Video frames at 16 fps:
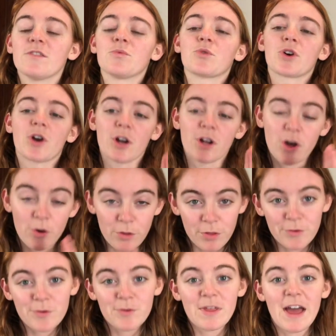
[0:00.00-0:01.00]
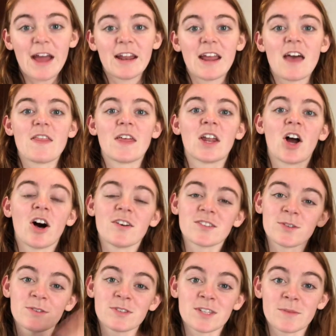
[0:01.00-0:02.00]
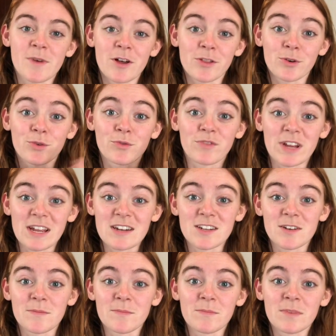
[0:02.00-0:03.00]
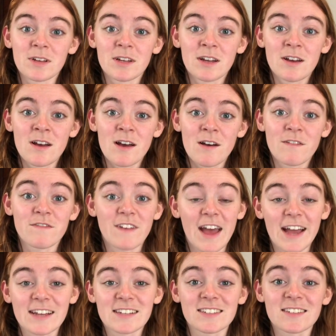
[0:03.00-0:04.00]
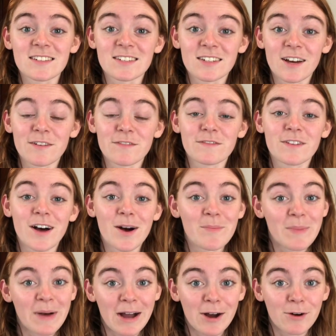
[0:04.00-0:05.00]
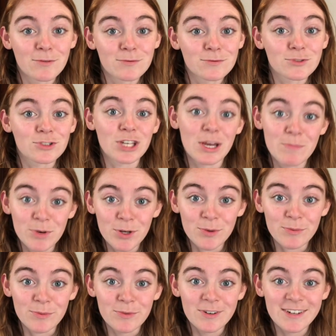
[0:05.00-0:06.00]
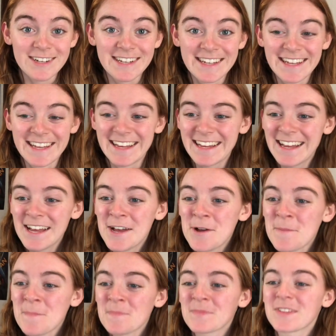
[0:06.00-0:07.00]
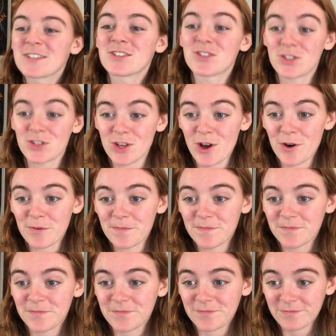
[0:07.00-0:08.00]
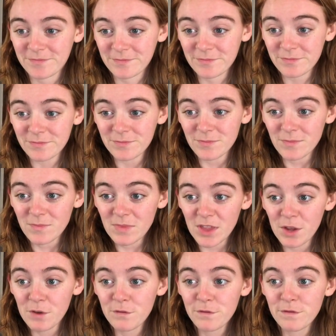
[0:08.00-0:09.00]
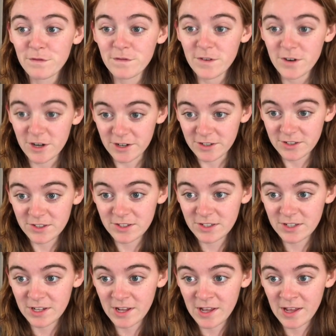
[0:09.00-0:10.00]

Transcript: we're going to go through that and then also some other random facts and stuff about shampoo. So, first,